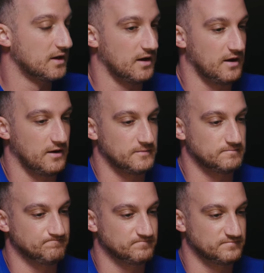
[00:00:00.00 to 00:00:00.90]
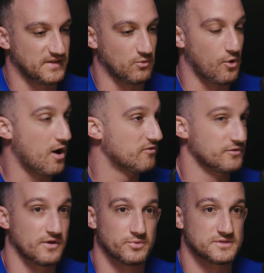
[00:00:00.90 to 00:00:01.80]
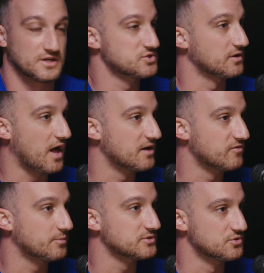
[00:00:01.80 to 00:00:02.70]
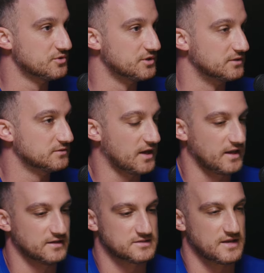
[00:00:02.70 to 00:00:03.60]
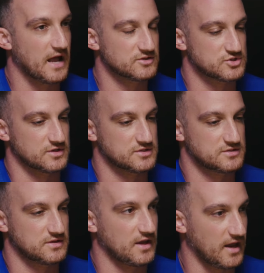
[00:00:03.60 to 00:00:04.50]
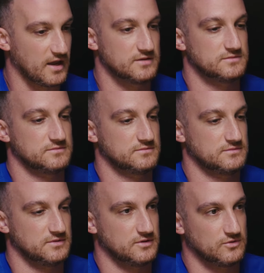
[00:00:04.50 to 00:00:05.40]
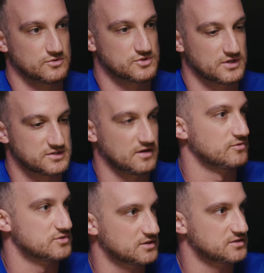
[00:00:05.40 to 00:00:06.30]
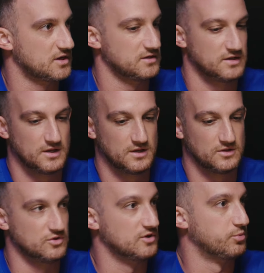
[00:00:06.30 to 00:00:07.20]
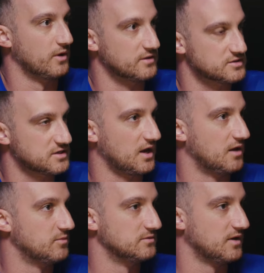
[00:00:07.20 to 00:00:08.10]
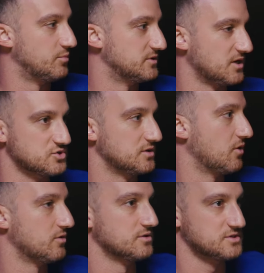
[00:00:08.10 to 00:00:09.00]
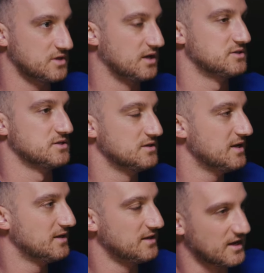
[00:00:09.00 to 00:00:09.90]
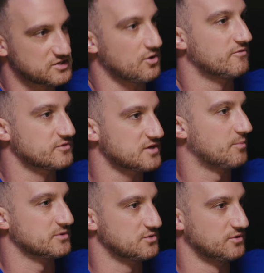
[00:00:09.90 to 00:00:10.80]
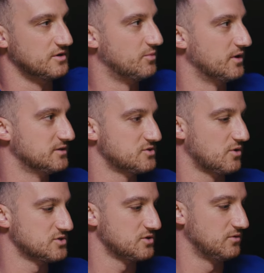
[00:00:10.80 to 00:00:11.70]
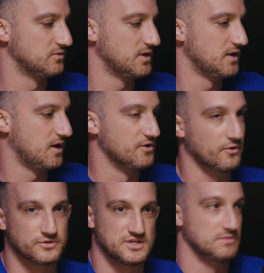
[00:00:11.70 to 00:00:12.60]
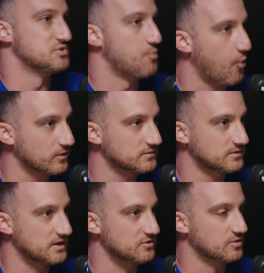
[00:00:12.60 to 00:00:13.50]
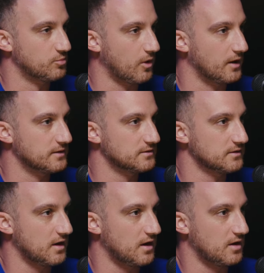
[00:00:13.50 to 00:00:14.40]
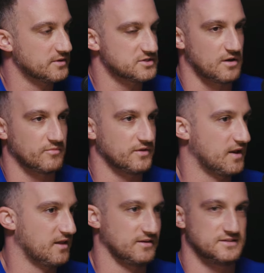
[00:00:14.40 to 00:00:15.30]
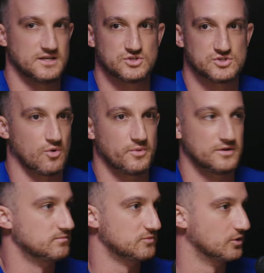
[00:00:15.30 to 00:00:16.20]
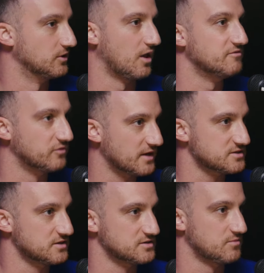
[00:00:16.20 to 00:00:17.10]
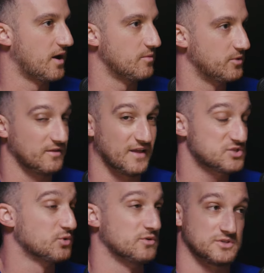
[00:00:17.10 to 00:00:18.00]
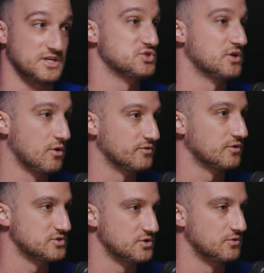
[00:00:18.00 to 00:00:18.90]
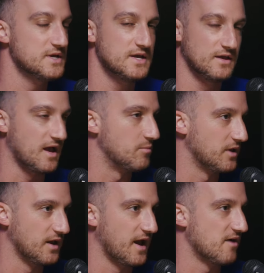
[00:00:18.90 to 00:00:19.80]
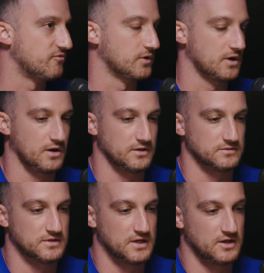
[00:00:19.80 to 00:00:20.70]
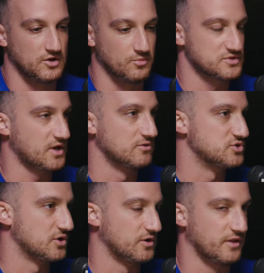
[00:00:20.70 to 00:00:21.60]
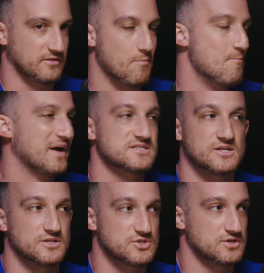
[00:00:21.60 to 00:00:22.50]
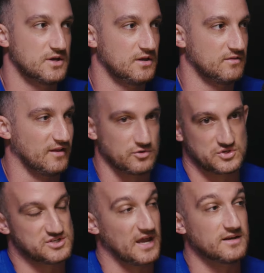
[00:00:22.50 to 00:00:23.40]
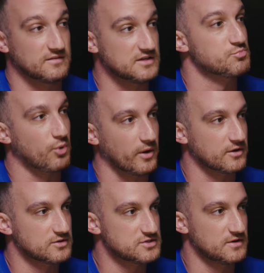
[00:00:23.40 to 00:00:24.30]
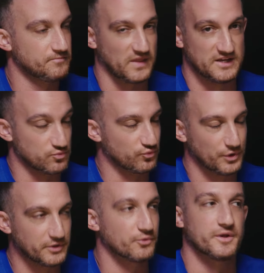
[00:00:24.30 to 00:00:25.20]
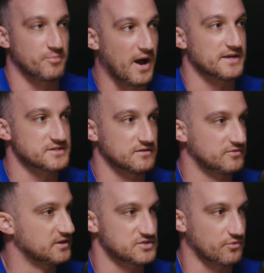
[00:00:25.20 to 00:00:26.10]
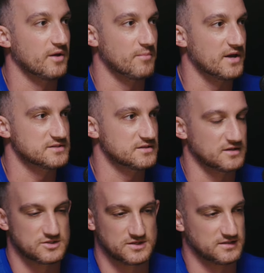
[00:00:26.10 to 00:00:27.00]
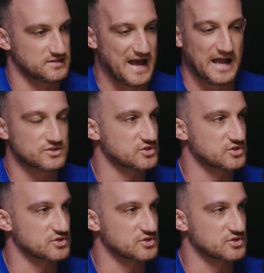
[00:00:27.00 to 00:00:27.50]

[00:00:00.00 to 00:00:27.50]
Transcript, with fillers: Um, that will offer them potentially a lot of opportunity. And it's not just, hey, you know, you're six seven, you're six eight you can play this game and, and potentially go to the states. And yes, it offers opportunity, but it's also another team sport that you can play. Um, it's something that I think teaches so many good life lessons, in my opinion. That's what they're teaching over there too. NBA Africa and you know Masai Ujiri, like the message that they're sending these players is really, really positive, and it's the right message. It's it's not